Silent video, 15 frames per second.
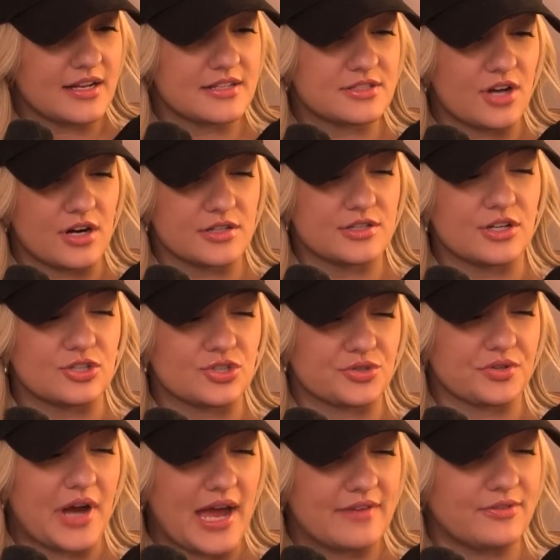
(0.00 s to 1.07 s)
and it's hard to
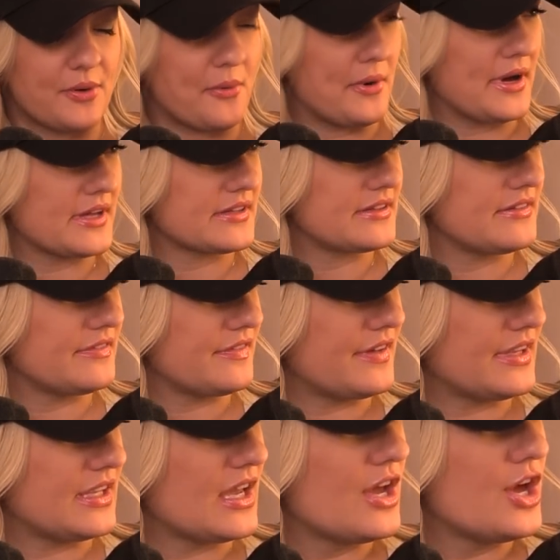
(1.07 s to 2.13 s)
travel with. If
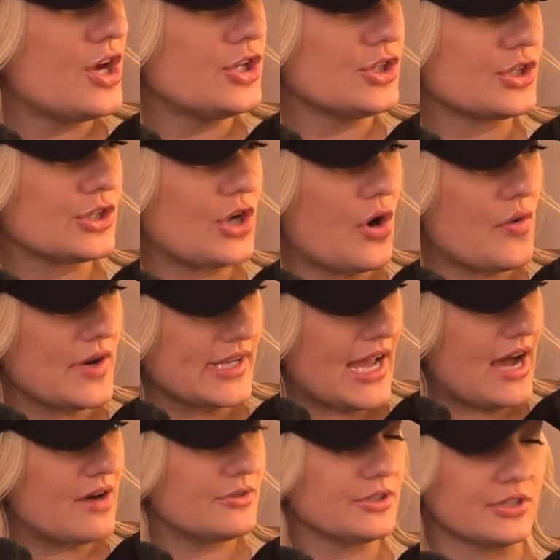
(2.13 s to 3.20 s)
like you're going
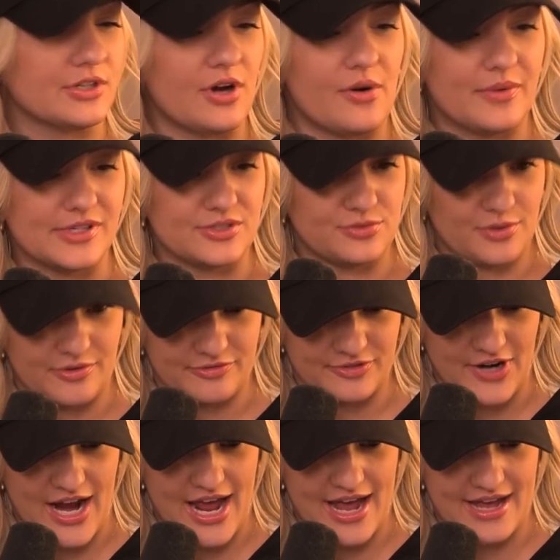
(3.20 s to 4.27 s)
out, you're going to a
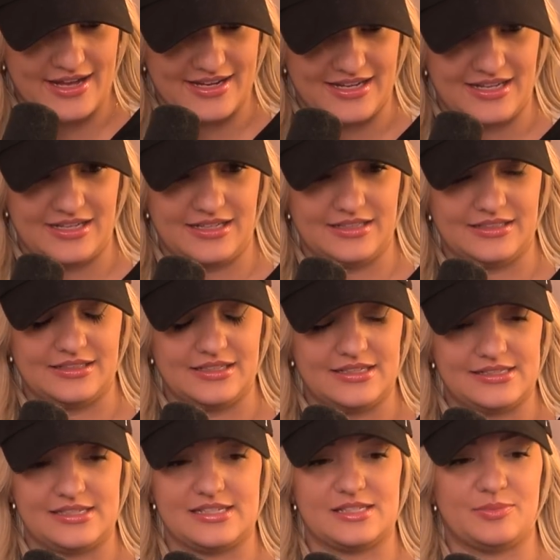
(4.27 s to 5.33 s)
frat and
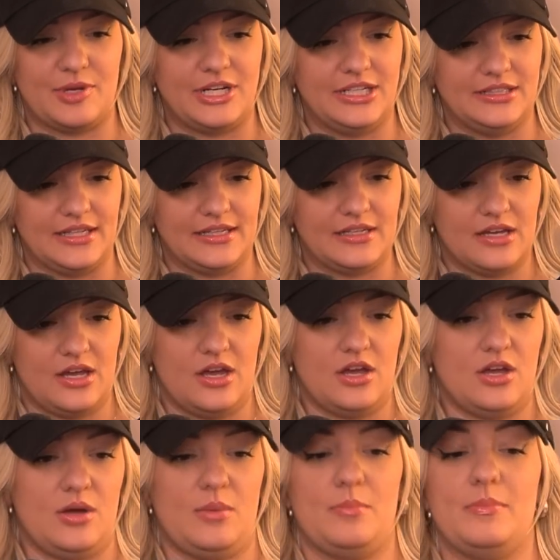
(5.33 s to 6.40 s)
anticipating like
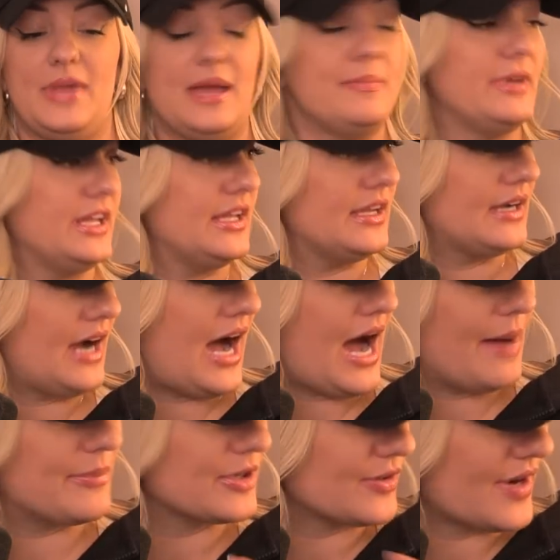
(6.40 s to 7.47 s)
maybe
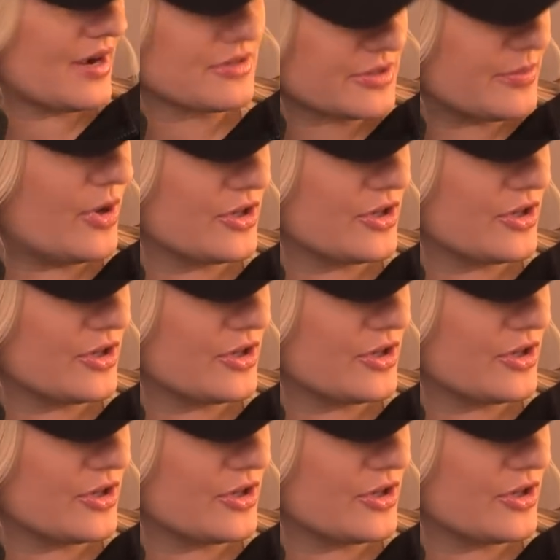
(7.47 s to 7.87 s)
hopping around to